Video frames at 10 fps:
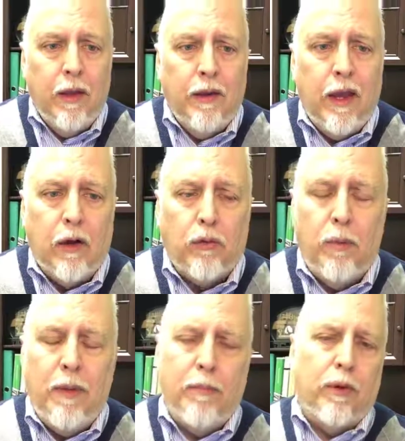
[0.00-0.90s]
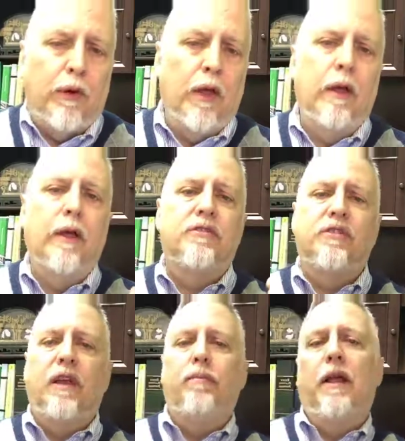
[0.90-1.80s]
Now remember,
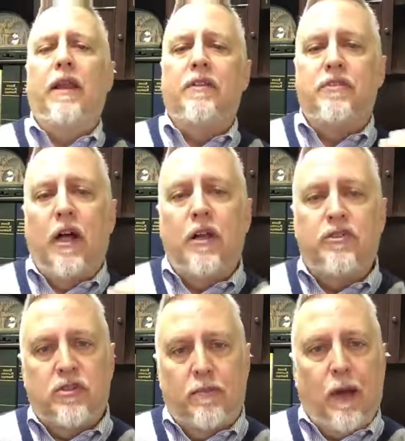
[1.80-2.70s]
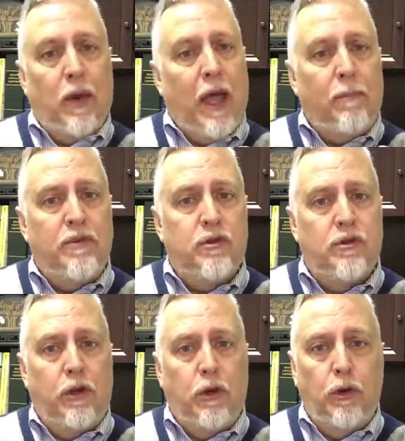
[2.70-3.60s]
estate planning is not just about what happens
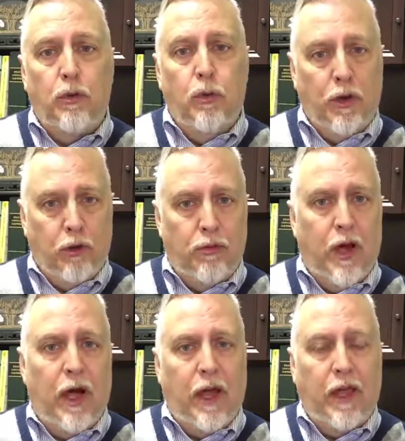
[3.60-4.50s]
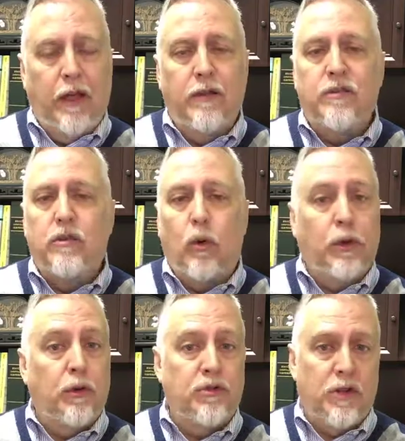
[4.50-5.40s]
to you when you die, or
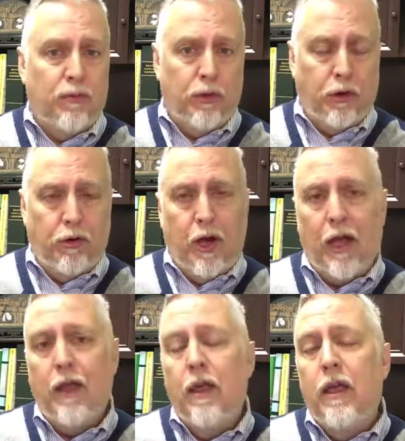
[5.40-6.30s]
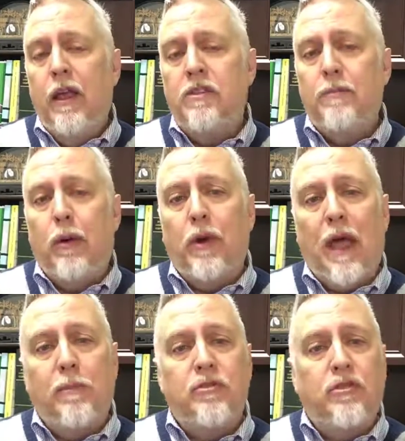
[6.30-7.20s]
your stuff when you die. It's about what
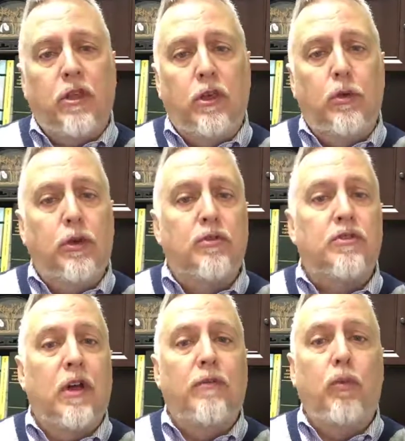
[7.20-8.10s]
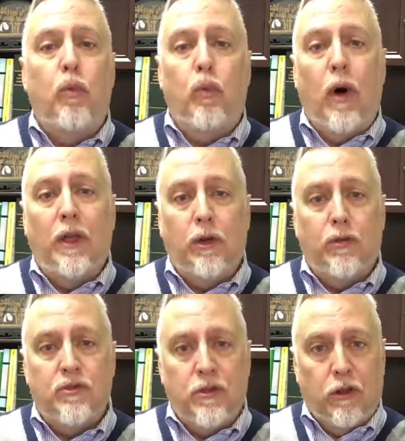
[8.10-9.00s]
happens to you and your stuff while
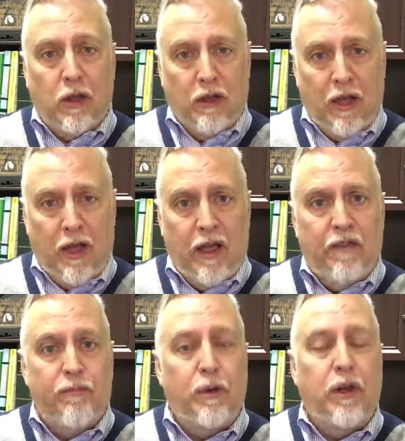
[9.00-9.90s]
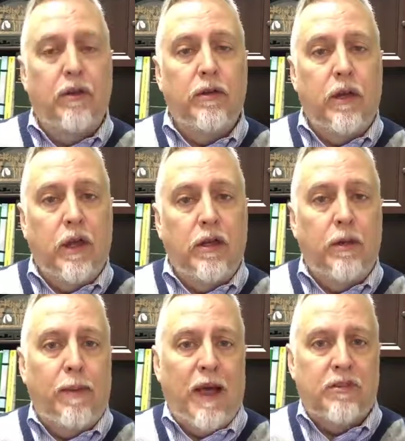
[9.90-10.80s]
you're still alive, but
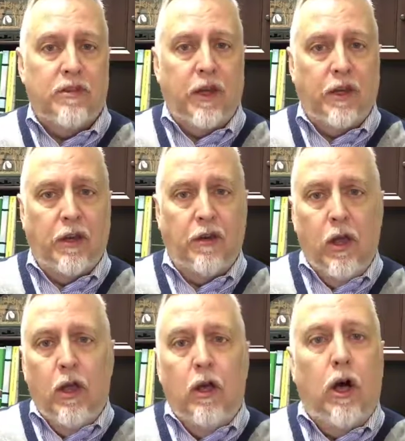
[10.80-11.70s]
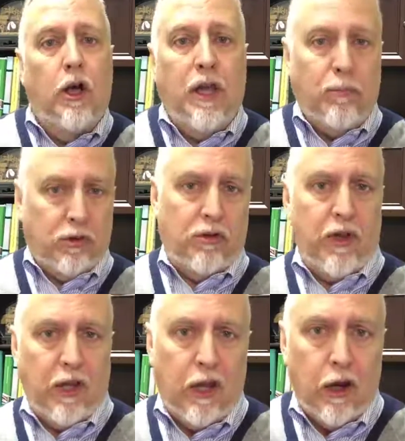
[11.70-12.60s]
incapacitated, unable to
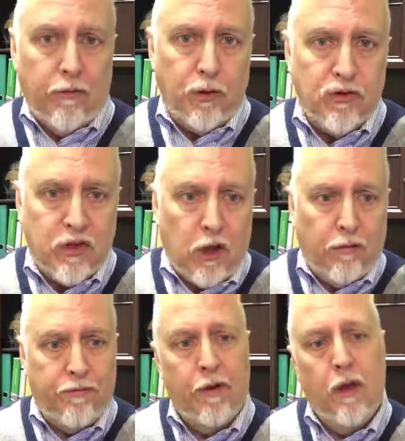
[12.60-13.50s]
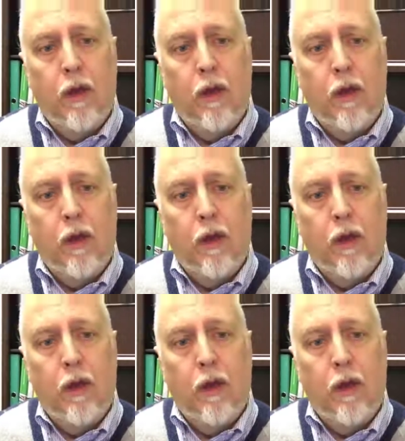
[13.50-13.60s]
take care of yourself.